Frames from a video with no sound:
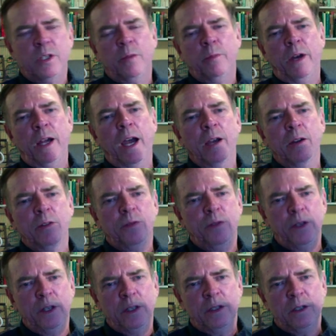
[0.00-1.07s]

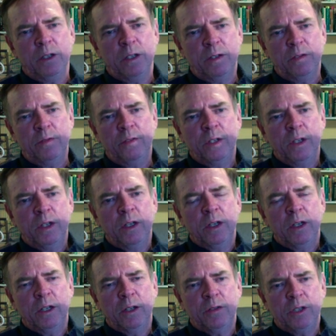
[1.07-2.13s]
biography
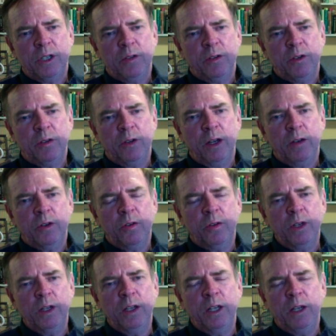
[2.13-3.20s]
of Stephen Crane,
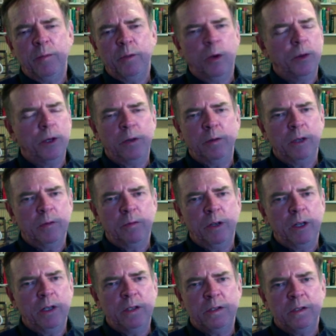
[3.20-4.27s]
according to him, nobody really
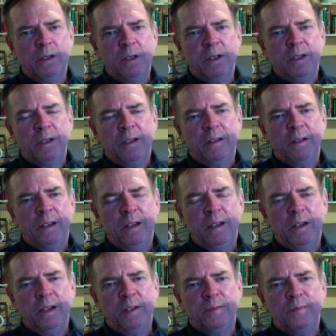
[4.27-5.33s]
reads
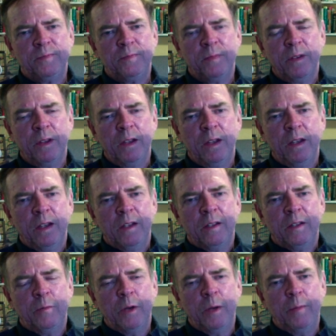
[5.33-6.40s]
the
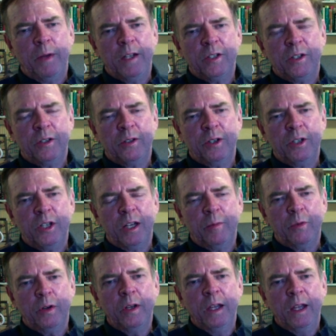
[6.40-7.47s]
Red Badge of Courage
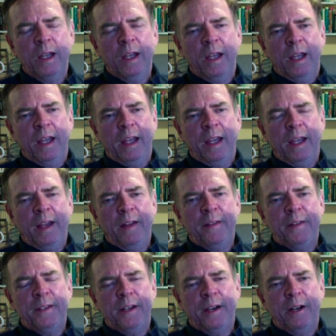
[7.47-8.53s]
anymore.
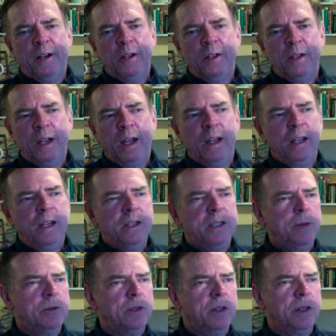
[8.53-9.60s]
And he
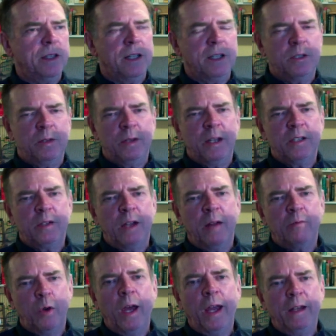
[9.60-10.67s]
seems to think that's not
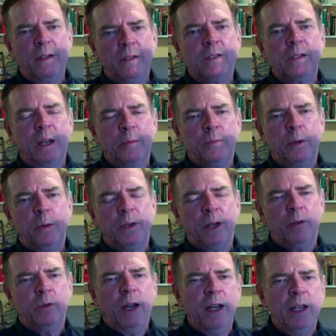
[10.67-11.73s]
right. It's not probably
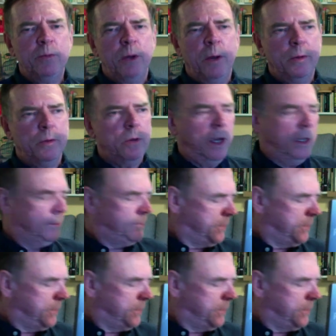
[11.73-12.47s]
not right, and he's probably right.